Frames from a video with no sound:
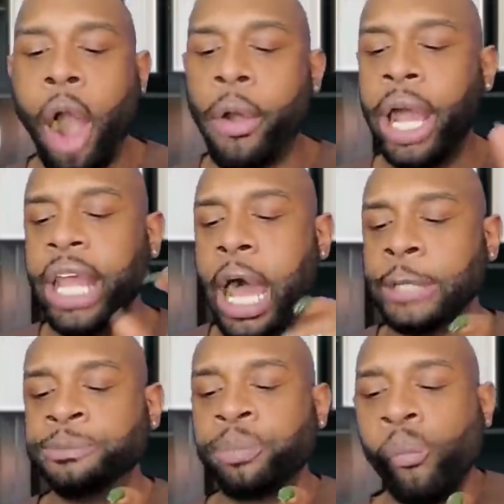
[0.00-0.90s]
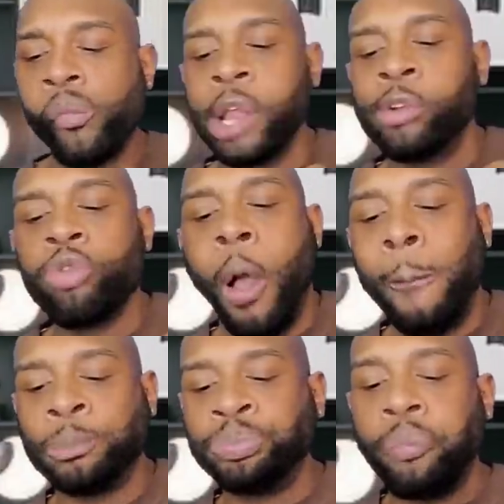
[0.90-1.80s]
Okay, y'all.
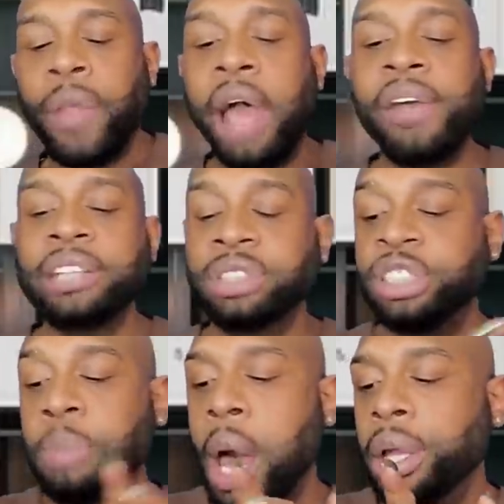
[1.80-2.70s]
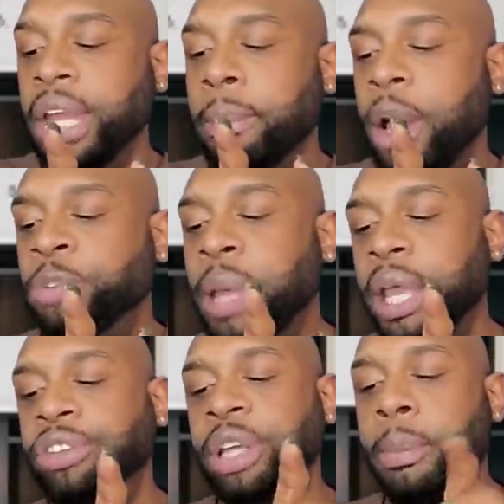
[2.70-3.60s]
I've got some smaller neck bones
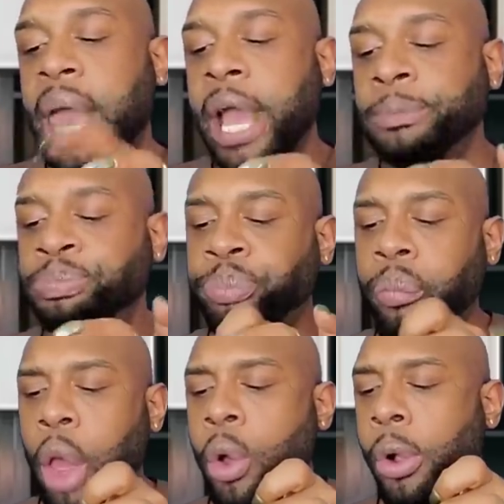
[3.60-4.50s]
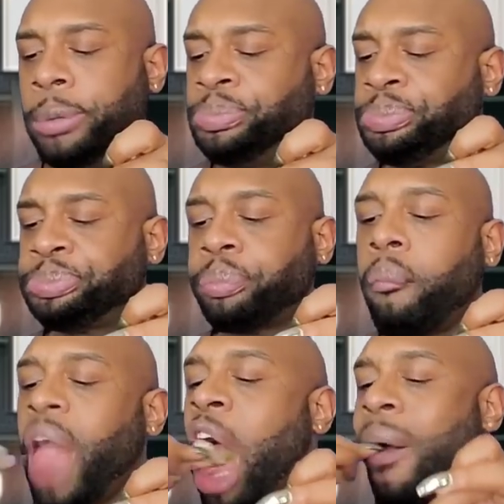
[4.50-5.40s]
back here to the back. Ooh,
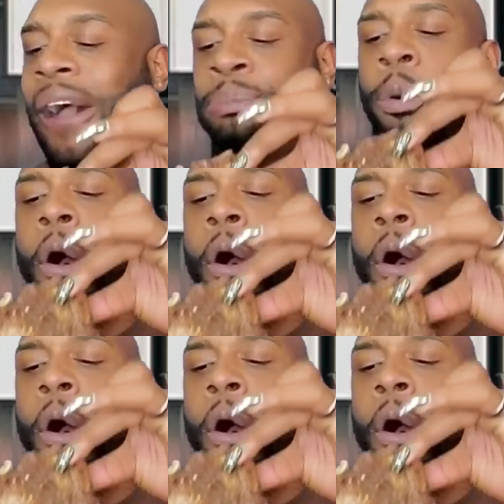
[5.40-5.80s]
a